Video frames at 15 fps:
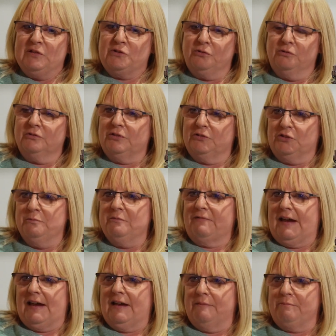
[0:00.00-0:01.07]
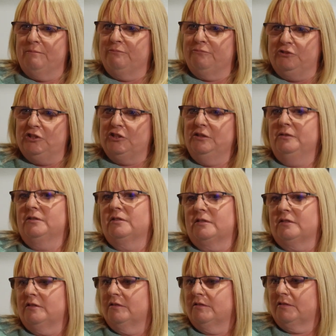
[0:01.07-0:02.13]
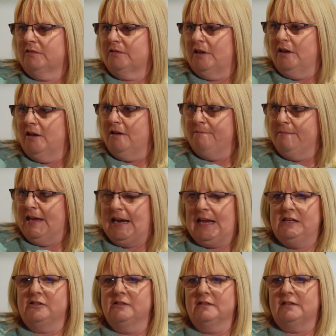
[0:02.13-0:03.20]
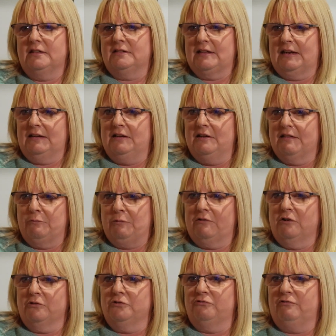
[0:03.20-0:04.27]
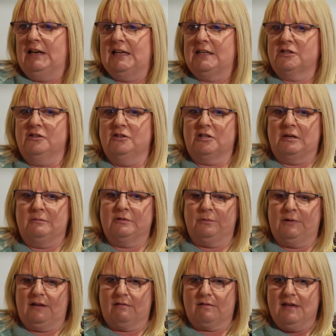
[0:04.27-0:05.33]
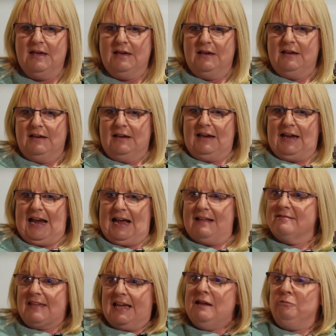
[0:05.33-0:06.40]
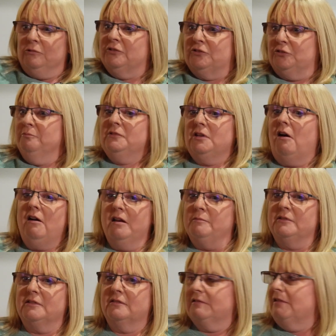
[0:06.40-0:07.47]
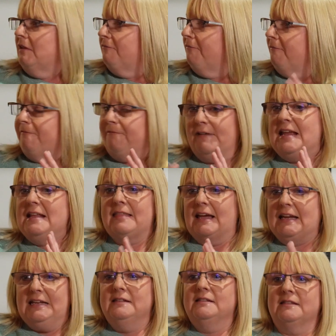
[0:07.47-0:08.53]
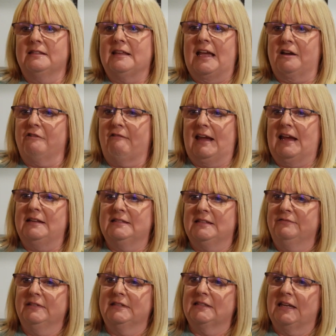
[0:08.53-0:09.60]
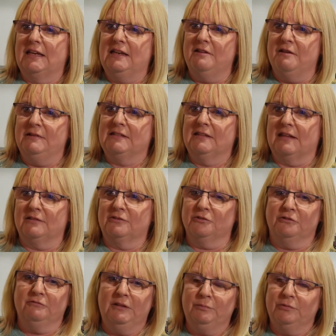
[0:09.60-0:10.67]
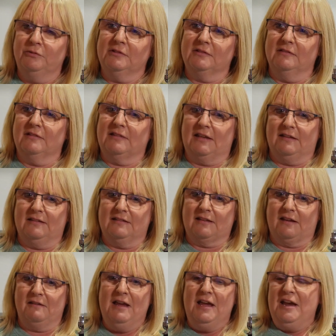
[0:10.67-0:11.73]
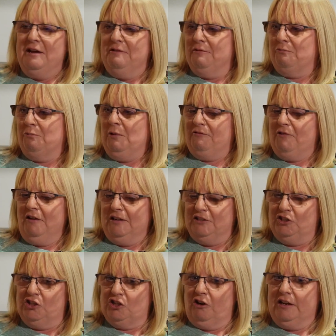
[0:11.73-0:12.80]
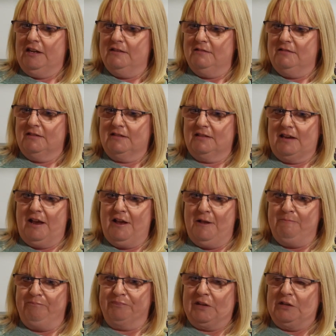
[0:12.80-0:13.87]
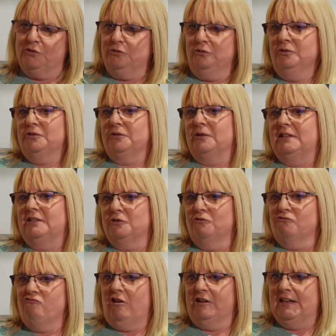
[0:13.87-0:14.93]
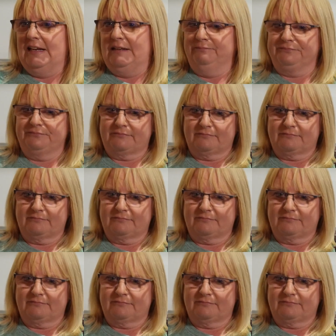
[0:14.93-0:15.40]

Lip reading: talk to some of our producers and agencies that that we've got good relationships with, and they will sometimes feed that into their creativity, into their storyboards and things. So we've got a giant tortoise called Ronnie